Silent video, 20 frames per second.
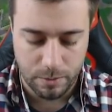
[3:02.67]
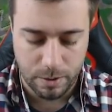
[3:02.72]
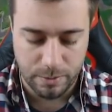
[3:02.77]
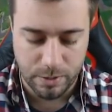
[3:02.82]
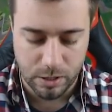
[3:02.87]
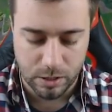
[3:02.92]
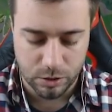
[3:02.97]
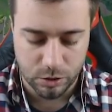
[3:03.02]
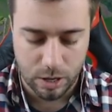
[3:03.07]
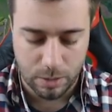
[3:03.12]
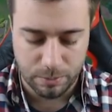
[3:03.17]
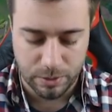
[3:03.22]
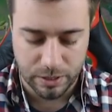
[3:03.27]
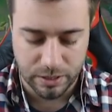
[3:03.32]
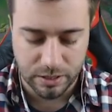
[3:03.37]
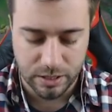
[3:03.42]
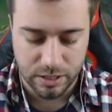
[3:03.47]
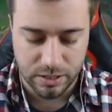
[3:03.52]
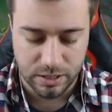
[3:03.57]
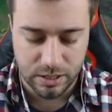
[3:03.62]
maybe I'll drop
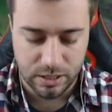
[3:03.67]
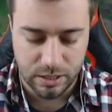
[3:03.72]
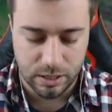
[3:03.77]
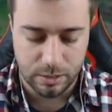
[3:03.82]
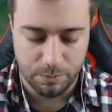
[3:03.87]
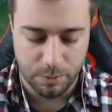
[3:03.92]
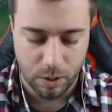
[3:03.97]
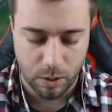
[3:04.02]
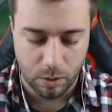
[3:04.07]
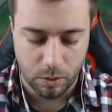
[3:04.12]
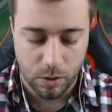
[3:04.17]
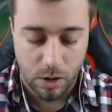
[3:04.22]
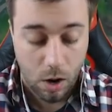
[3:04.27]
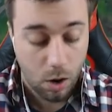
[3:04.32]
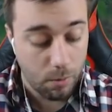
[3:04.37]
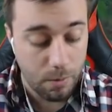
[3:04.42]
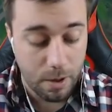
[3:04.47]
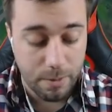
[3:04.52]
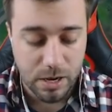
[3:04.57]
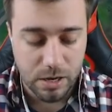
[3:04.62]
like Dusty Depot,
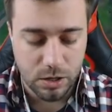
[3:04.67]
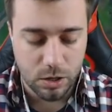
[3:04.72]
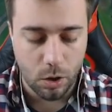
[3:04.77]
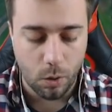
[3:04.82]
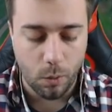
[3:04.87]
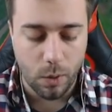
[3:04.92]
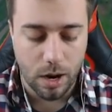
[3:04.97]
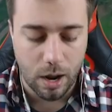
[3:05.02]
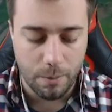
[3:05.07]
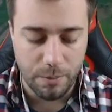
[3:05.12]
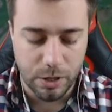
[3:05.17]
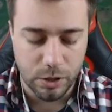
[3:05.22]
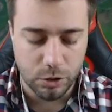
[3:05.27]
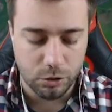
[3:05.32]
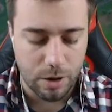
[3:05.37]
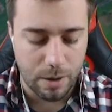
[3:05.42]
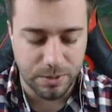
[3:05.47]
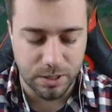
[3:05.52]
or maybe, you know what, I'm gonna drop